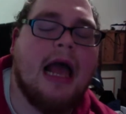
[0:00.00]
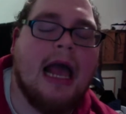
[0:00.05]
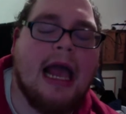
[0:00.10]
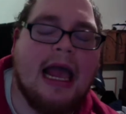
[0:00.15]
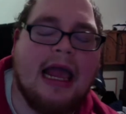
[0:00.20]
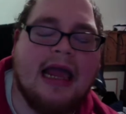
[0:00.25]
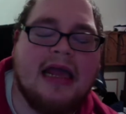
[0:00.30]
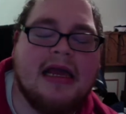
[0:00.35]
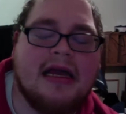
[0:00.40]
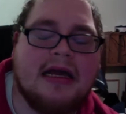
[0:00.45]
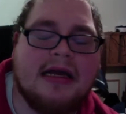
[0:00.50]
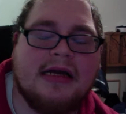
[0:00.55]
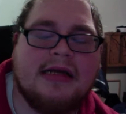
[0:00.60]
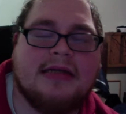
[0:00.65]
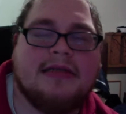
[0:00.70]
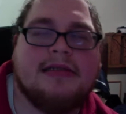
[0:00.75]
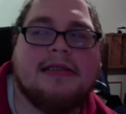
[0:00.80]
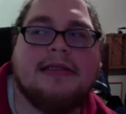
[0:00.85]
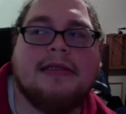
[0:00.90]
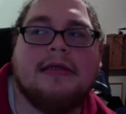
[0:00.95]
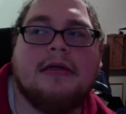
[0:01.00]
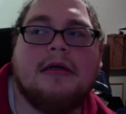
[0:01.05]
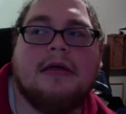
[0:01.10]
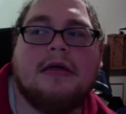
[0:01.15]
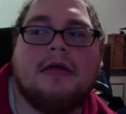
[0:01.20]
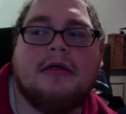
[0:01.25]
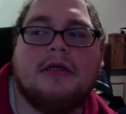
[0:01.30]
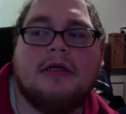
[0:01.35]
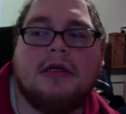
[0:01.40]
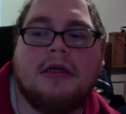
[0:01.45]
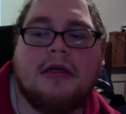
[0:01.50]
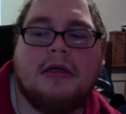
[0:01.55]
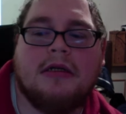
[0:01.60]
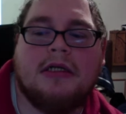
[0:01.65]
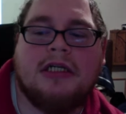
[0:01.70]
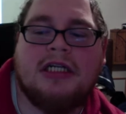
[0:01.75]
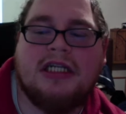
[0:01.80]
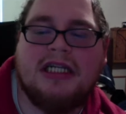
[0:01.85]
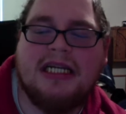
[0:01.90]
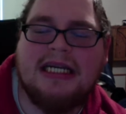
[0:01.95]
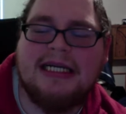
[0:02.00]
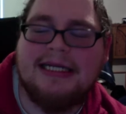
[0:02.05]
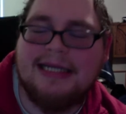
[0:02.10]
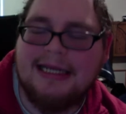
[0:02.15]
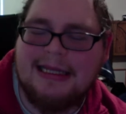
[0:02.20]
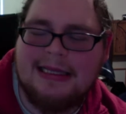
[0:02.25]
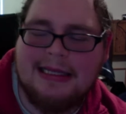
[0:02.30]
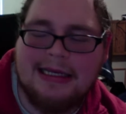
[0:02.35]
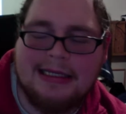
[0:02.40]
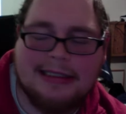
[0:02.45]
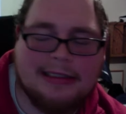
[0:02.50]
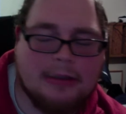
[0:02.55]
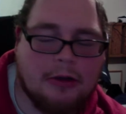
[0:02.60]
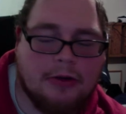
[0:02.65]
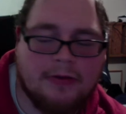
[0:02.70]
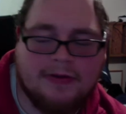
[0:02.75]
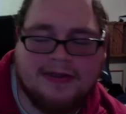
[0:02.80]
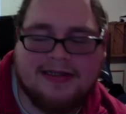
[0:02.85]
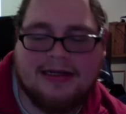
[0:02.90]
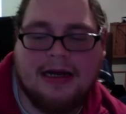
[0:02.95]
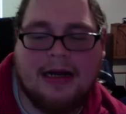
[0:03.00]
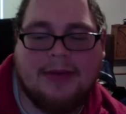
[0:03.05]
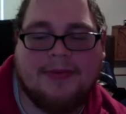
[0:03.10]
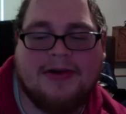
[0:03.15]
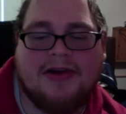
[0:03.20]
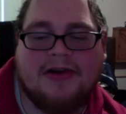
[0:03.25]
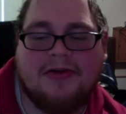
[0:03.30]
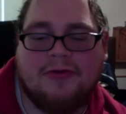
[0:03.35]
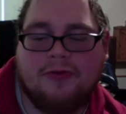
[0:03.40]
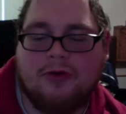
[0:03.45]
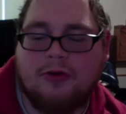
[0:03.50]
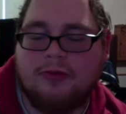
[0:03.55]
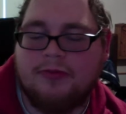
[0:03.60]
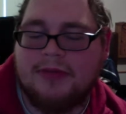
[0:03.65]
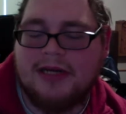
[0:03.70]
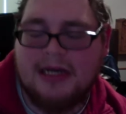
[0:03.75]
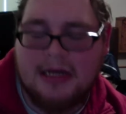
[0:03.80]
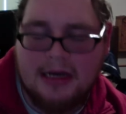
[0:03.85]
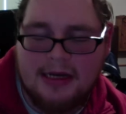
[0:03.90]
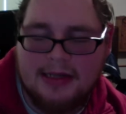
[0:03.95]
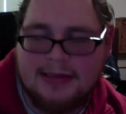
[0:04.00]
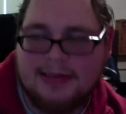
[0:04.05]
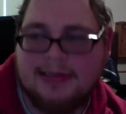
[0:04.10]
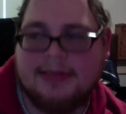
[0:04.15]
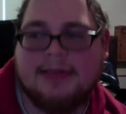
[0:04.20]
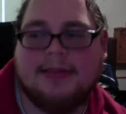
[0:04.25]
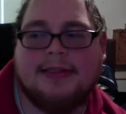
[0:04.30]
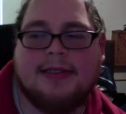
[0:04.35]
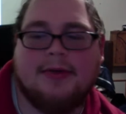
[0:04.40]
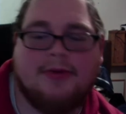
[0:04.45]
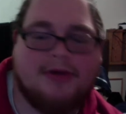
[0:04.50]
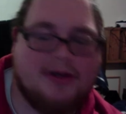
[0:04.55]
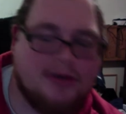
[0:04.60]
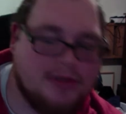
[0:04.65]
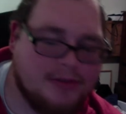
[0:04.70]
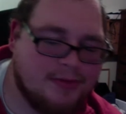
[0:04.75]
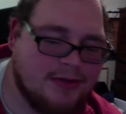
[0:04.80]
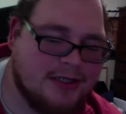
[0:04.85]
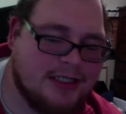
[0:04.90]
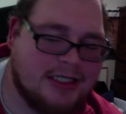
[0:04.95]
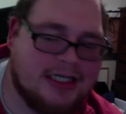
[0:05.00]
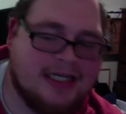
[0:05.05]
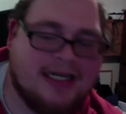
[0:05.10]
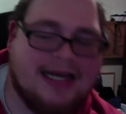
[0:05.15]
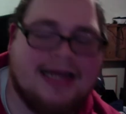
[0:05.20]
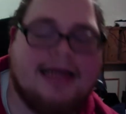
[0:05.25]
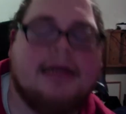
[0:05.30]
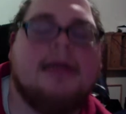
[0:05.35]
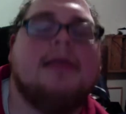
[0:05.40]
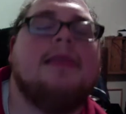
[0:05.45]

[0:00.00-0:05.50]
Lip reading: And she did this all the time, and it drove me nuts. So here's what she did.